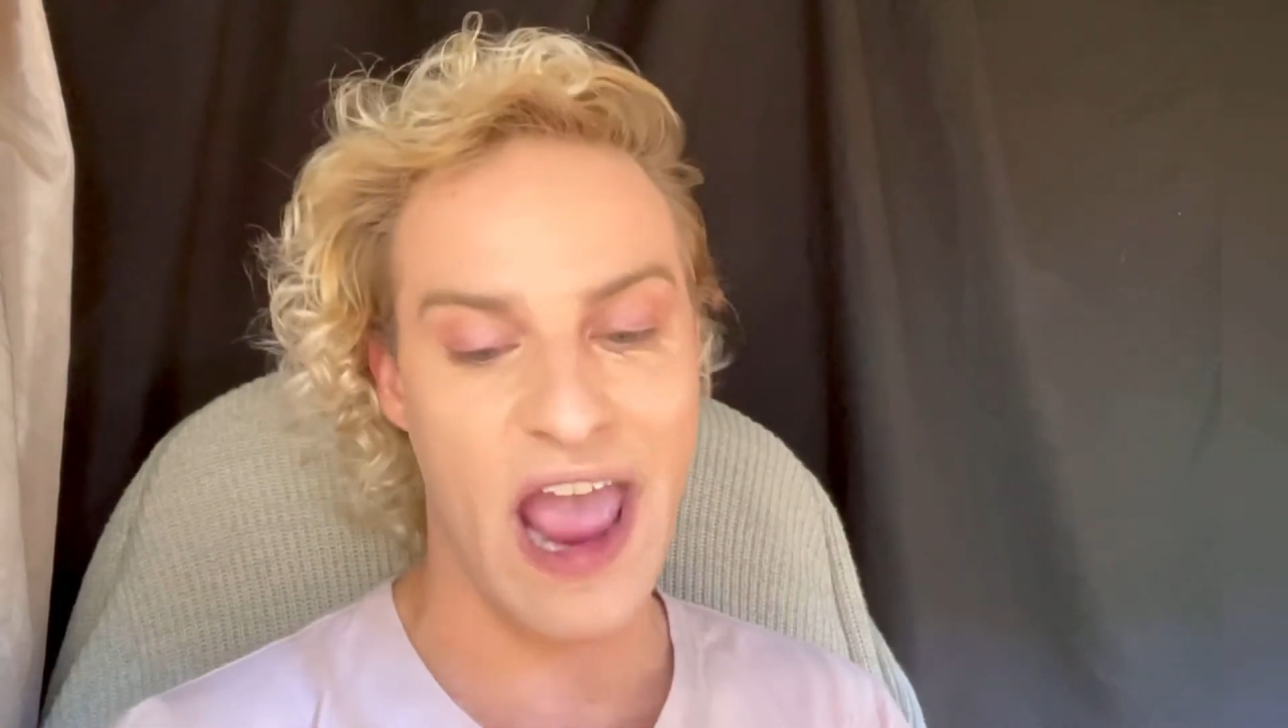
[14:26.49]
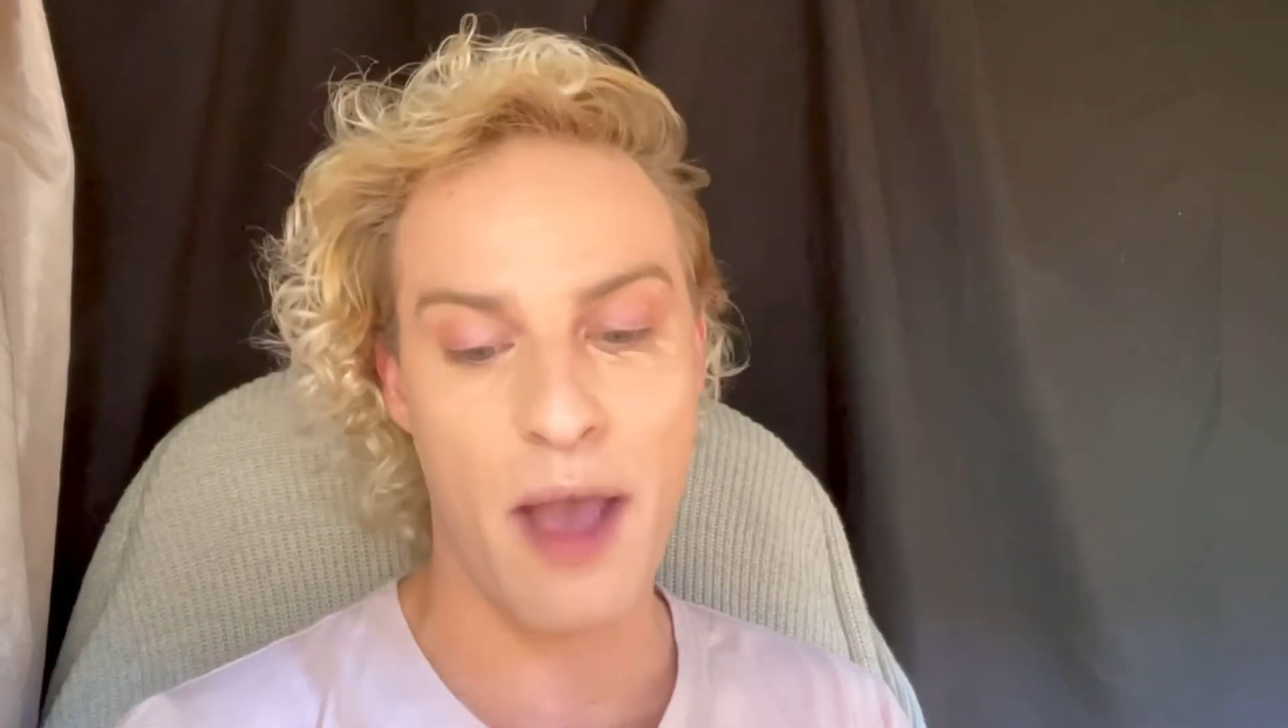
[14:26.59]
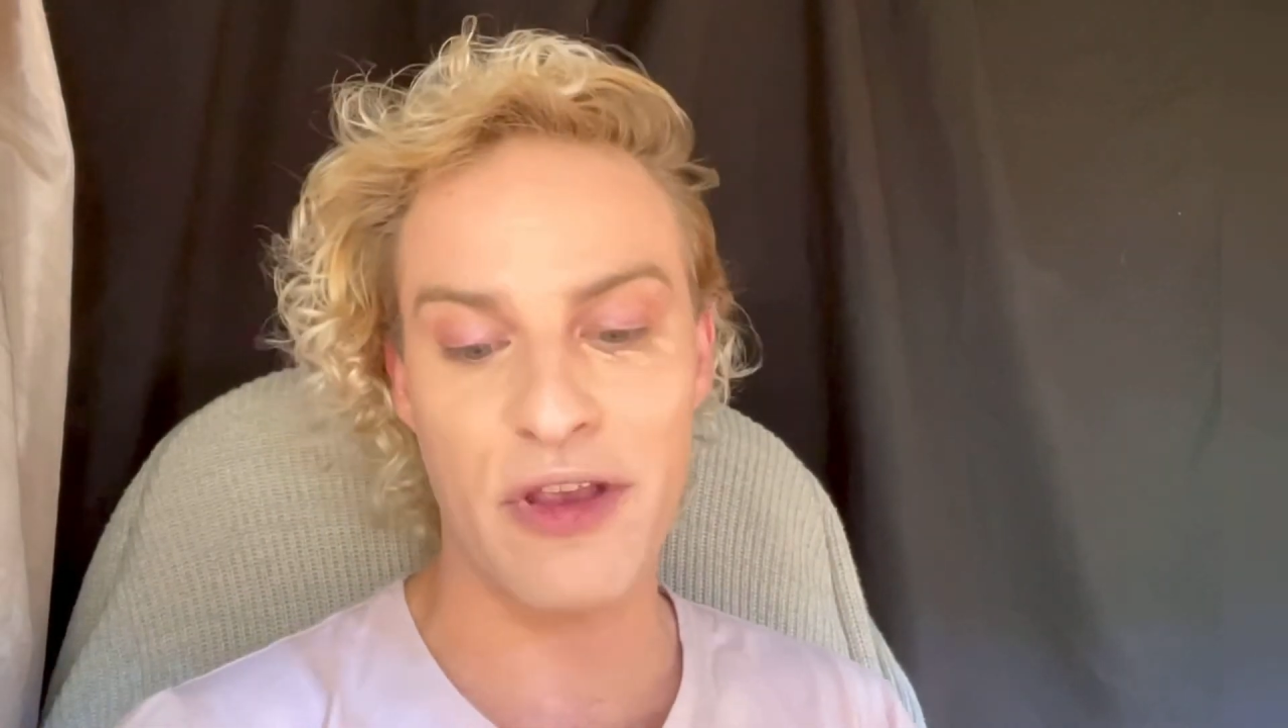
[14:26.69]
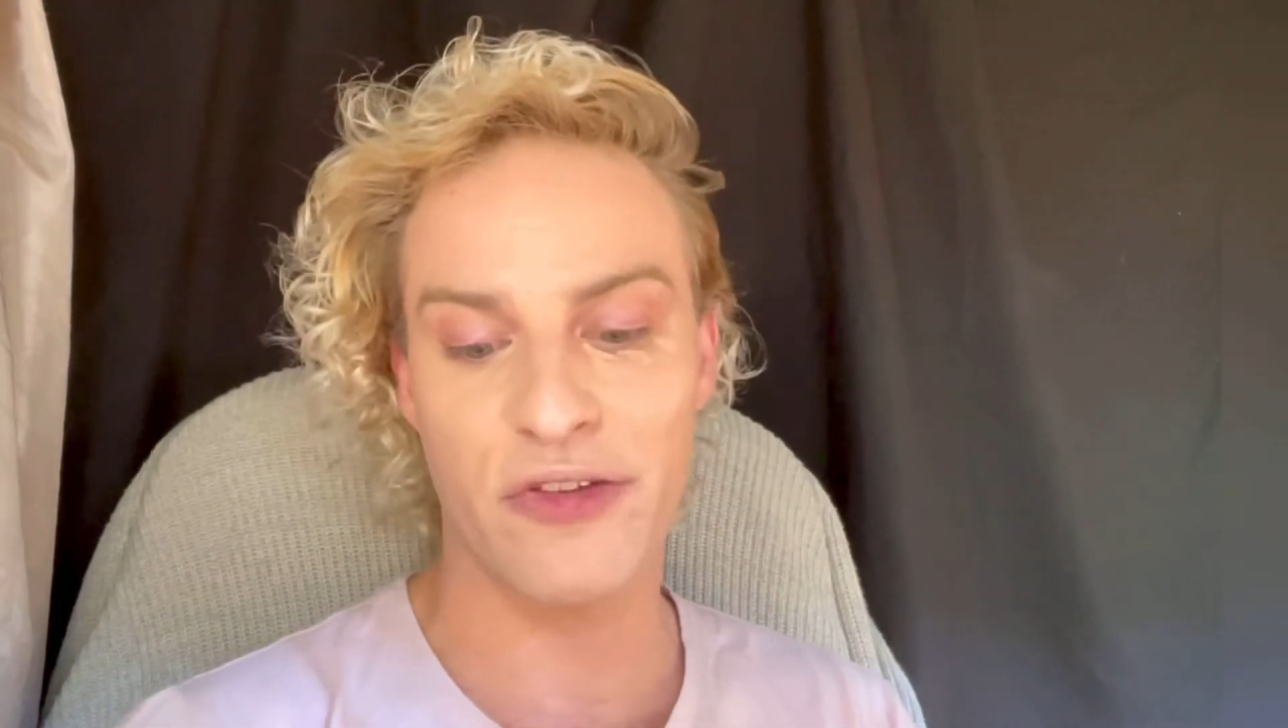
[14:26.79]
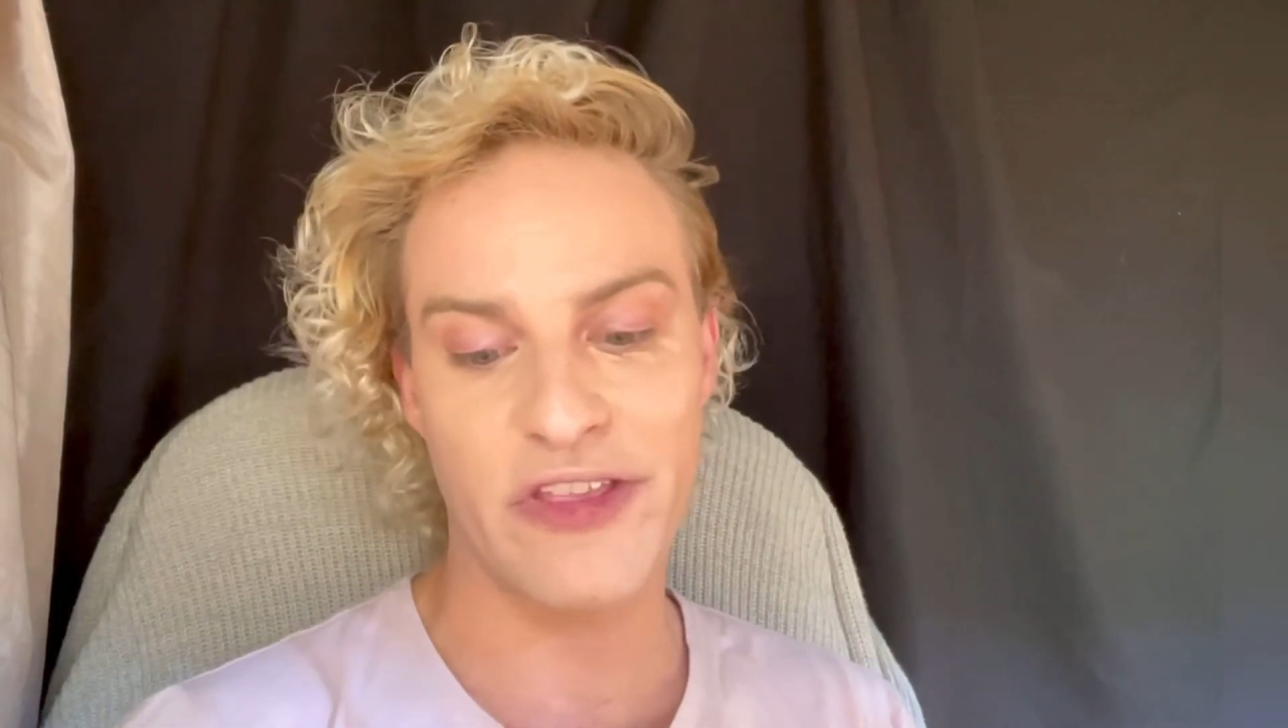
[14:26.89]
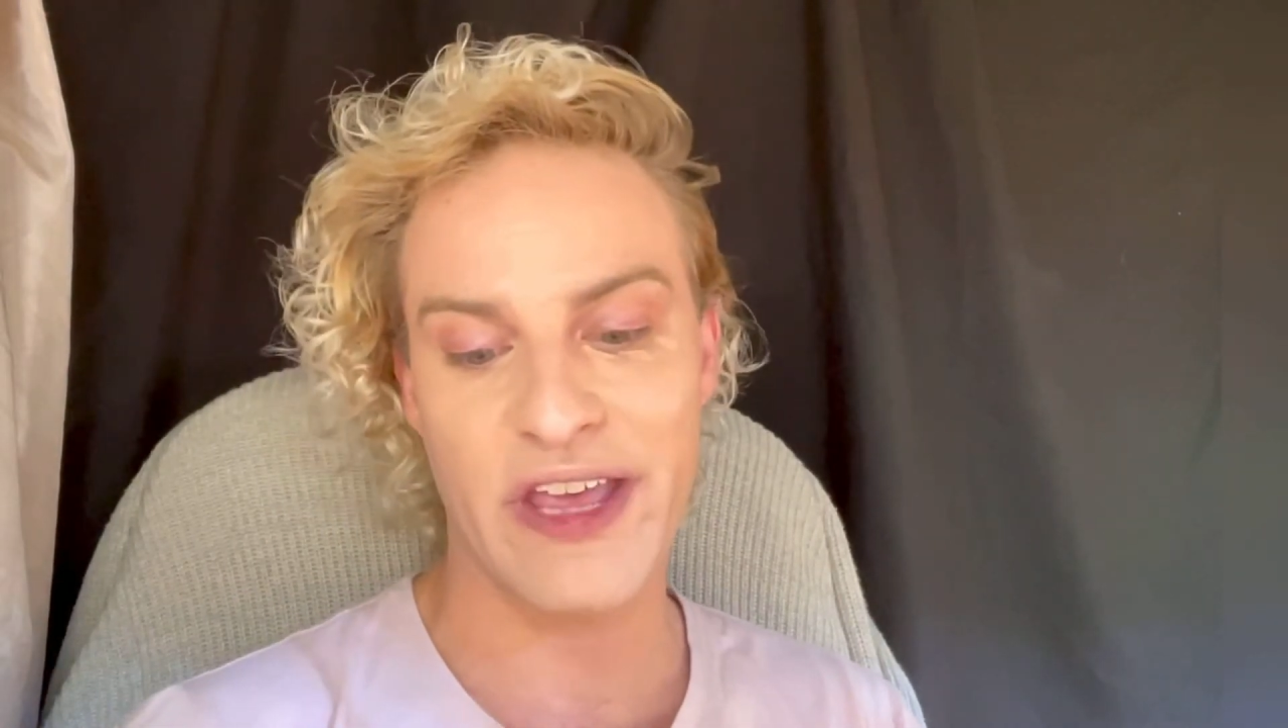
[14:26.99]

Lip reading: I'm using the